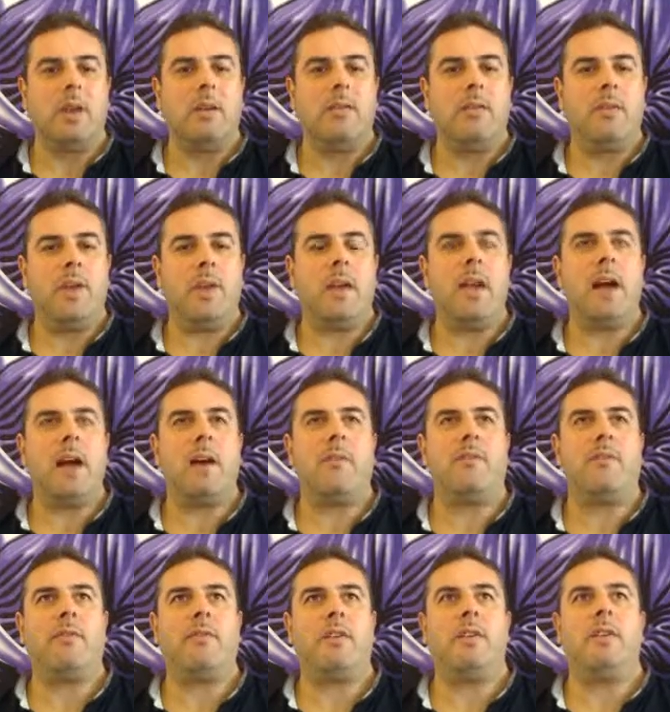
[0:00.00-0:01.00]
They
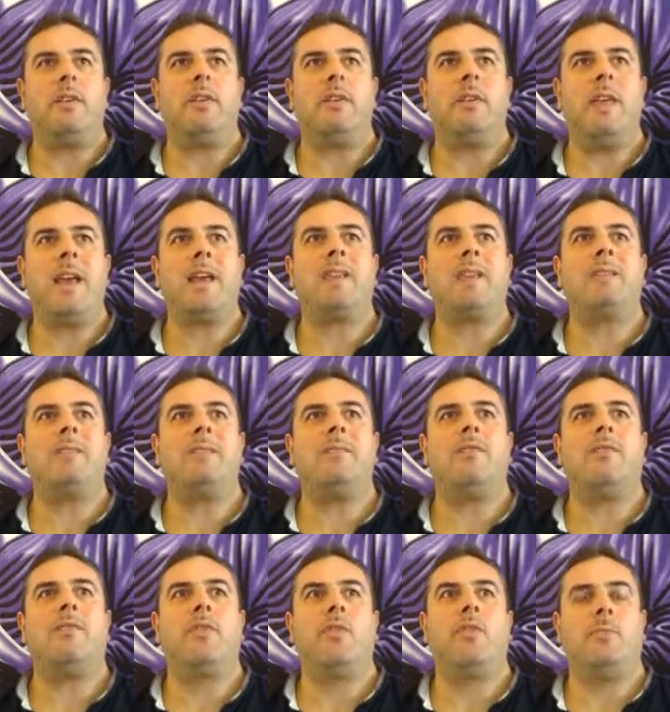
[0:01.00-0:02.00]
have negative
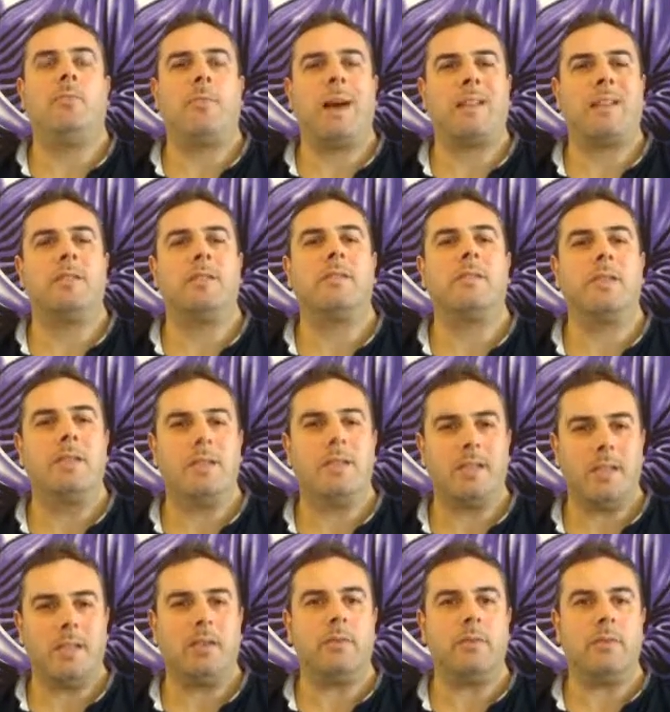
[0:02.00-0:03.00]
thought patterns
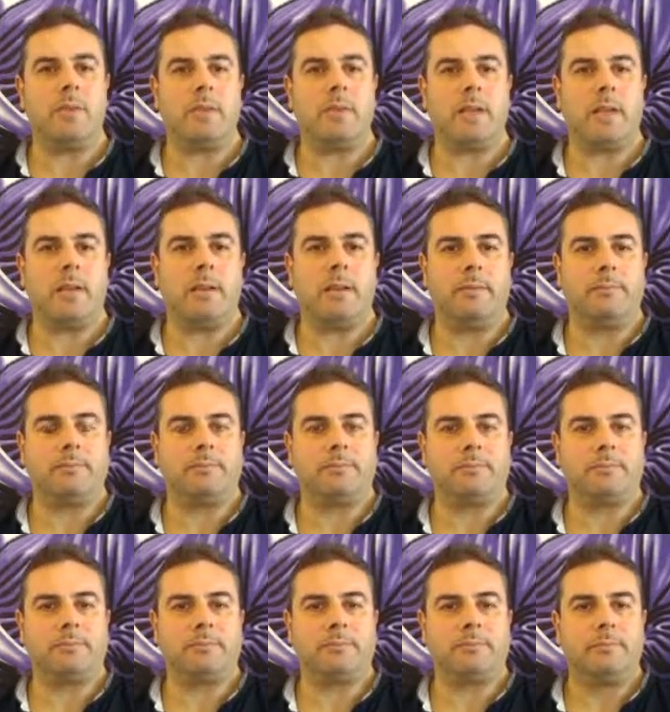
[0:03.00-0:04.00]
continuously.
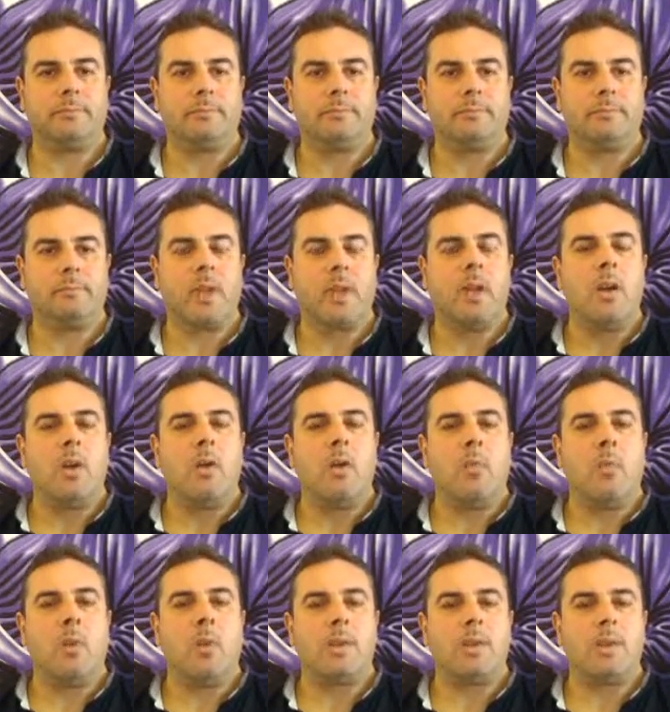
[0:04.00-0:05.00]

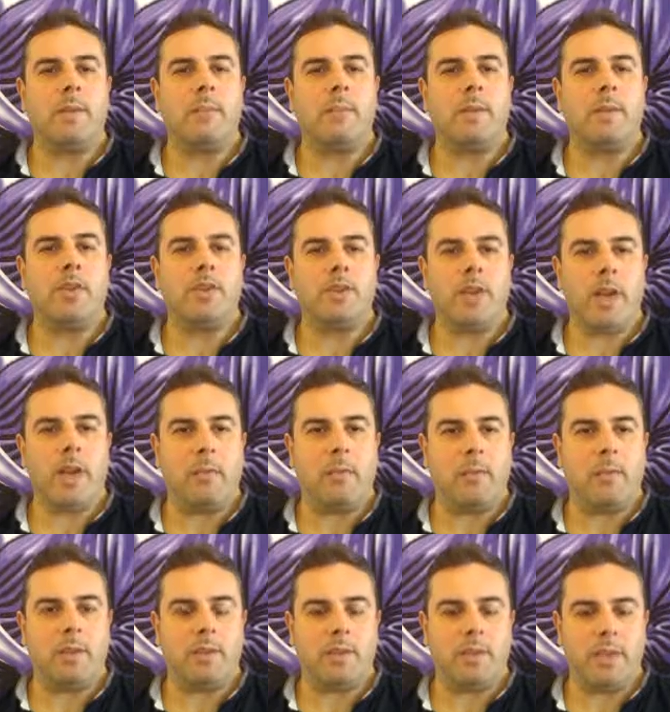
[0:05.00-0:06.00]
What I'm going to share
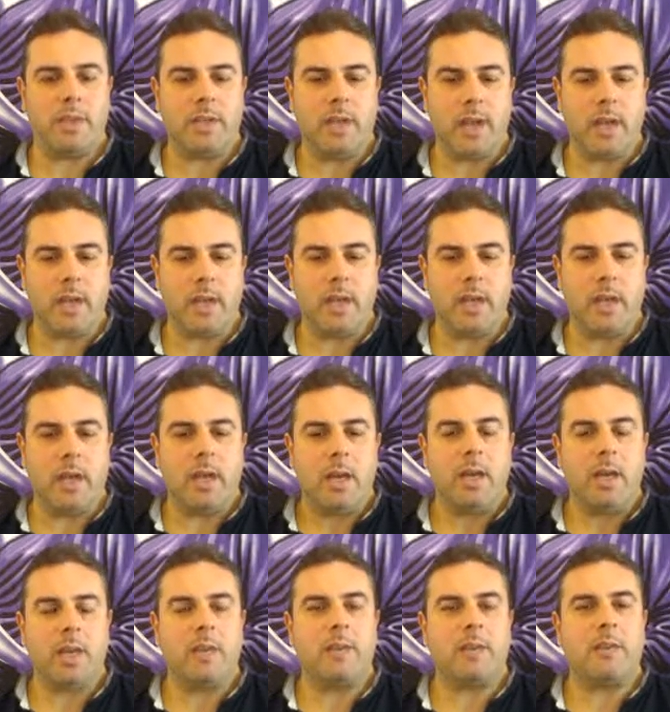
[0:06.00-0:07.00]
with you today
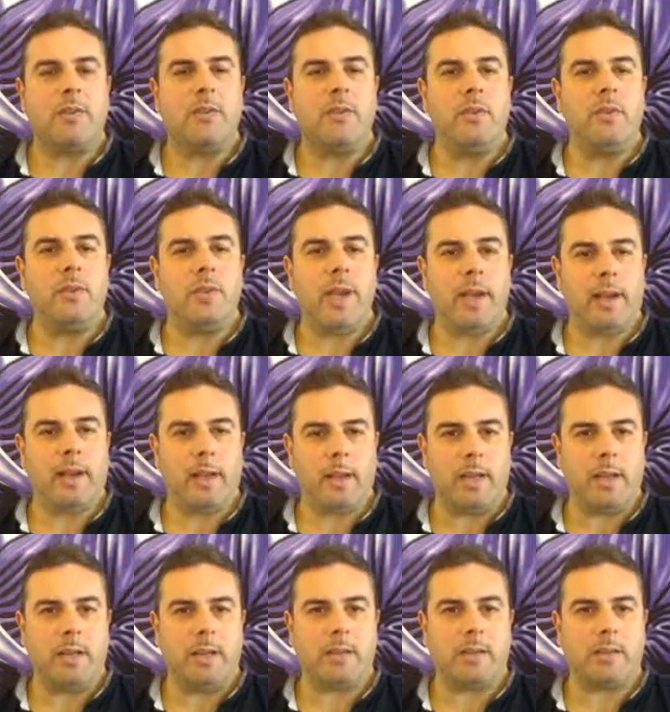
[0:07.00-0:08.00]
is a few
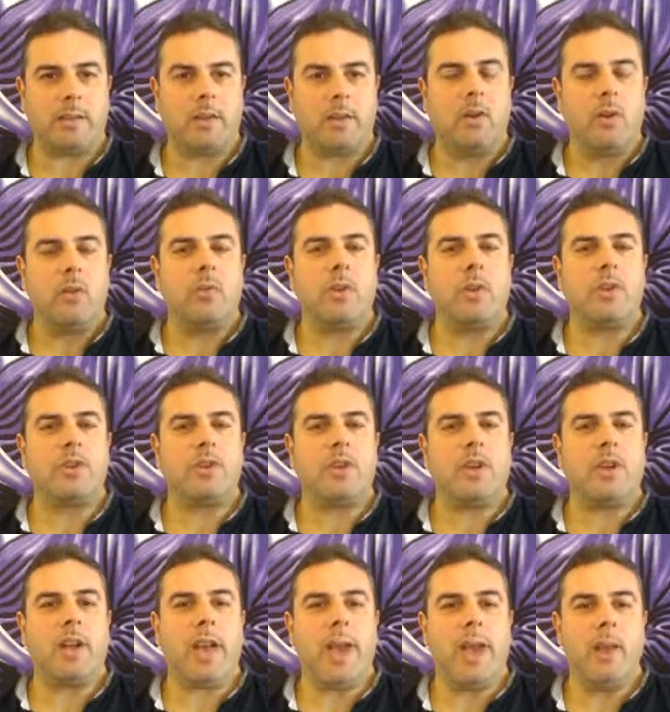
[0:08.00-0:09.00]
techniques which are
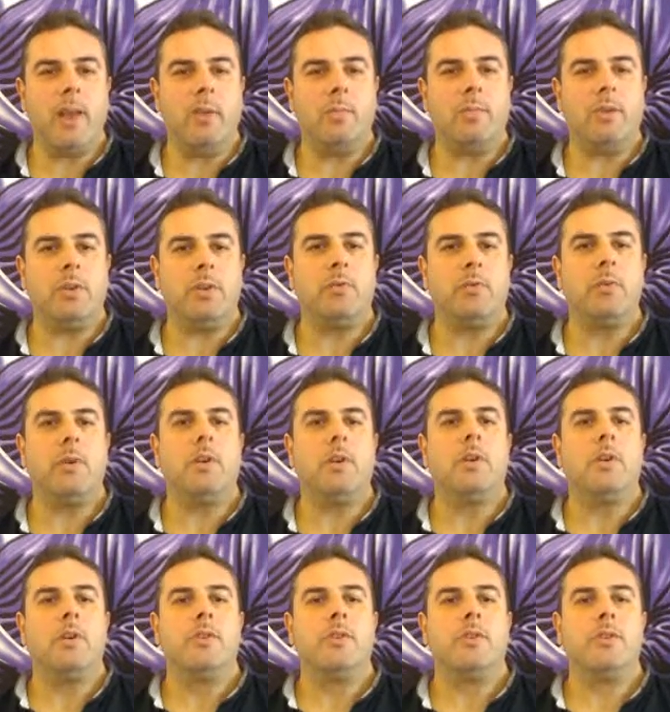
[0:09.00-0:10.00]
going to help you
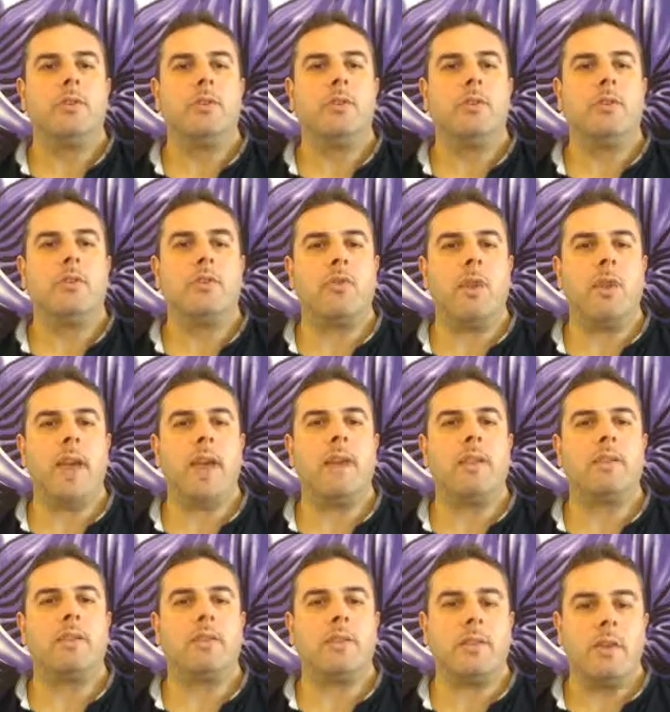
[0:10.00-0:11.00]
to
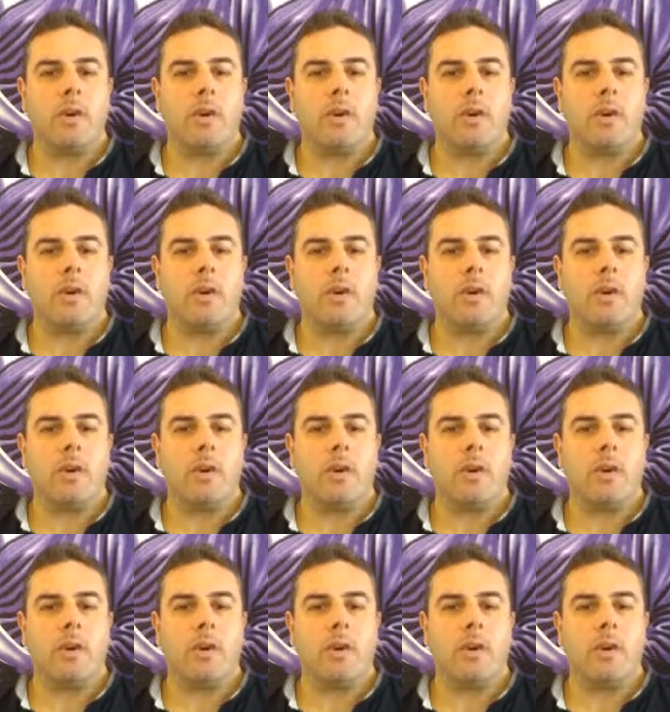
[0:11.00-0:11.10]
create